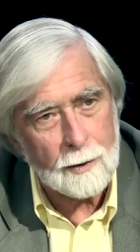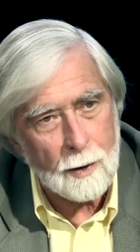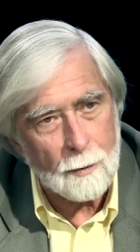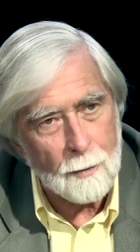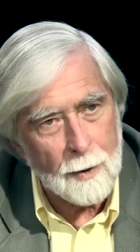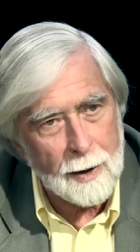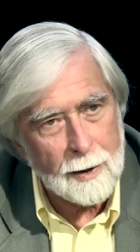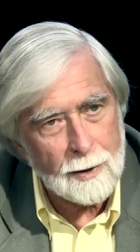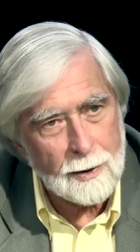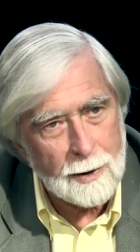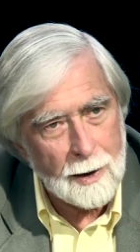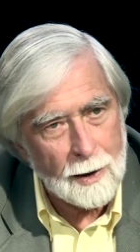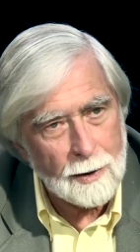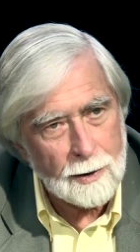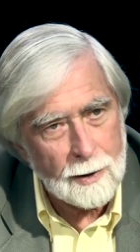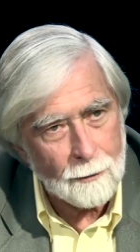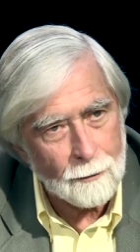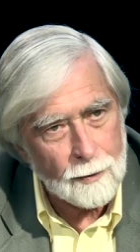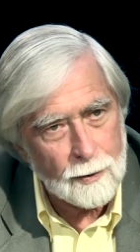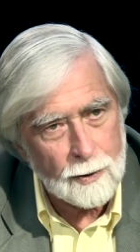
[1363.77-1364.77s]
to make
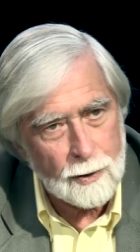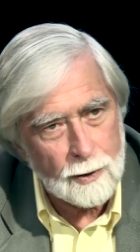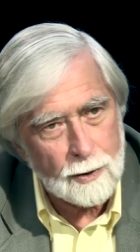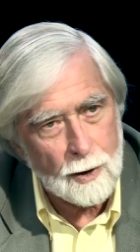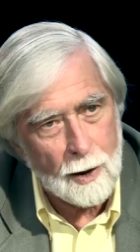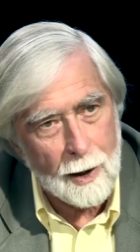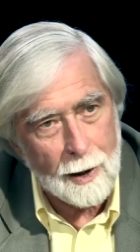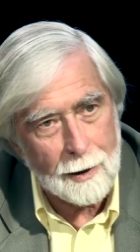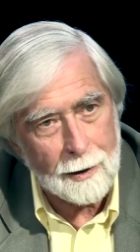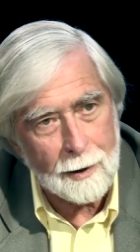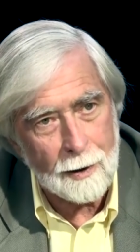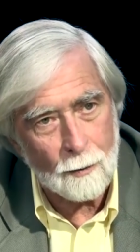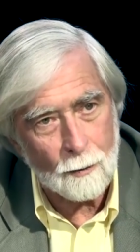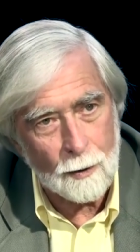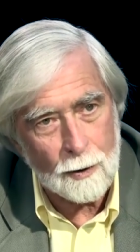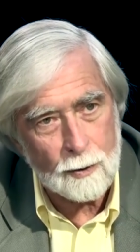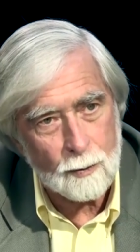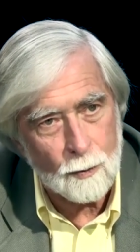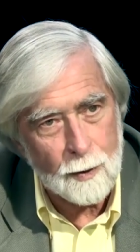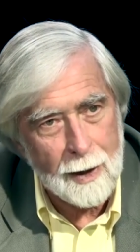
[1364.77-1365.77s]
sense of a society in
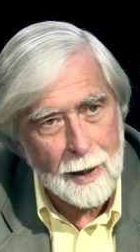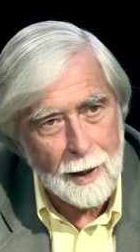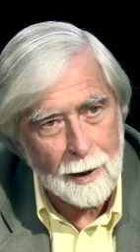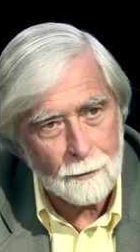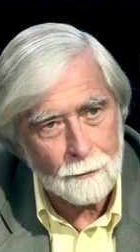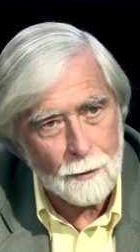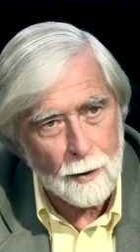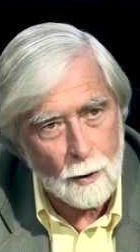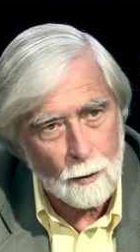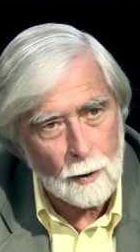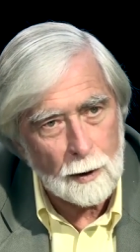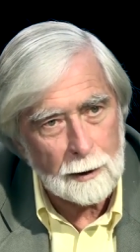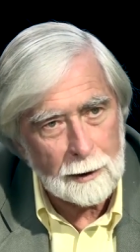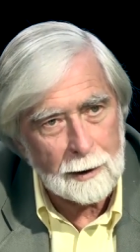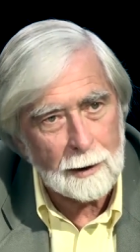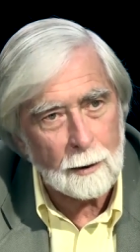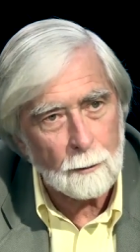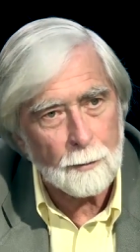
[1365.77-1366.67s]
which we had very little